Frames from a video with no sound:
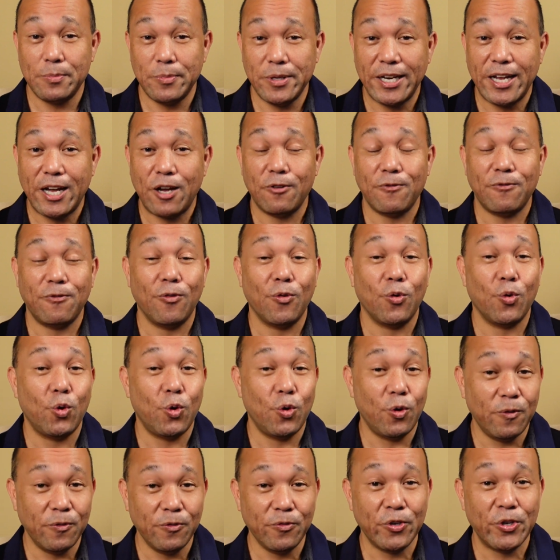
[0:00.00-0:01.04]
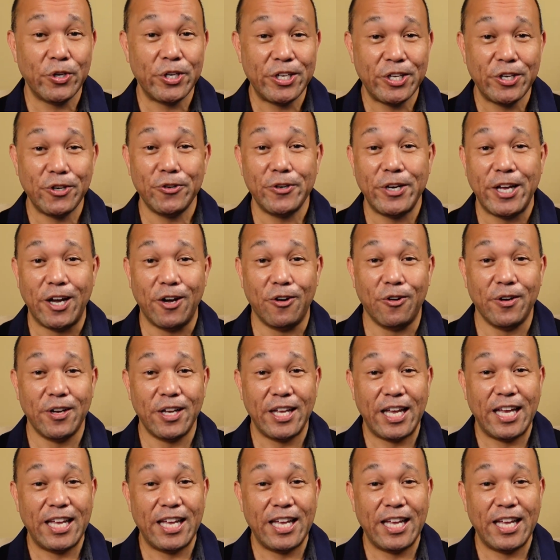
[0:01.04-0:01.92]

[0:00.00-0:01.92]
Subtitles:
been out for over a year now,